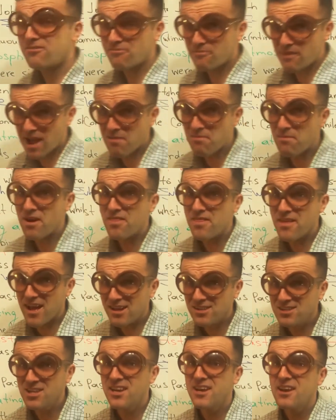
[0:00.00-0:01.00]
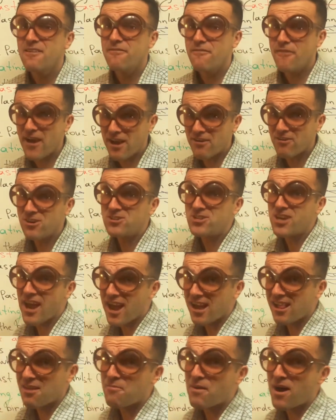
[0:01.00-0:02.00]
remember that fairy
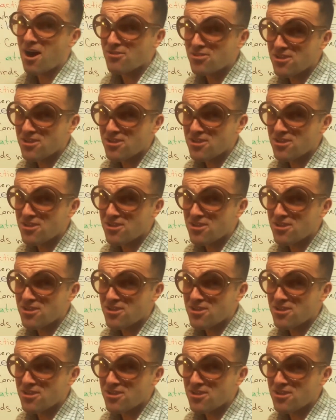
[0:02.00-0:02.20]
tale about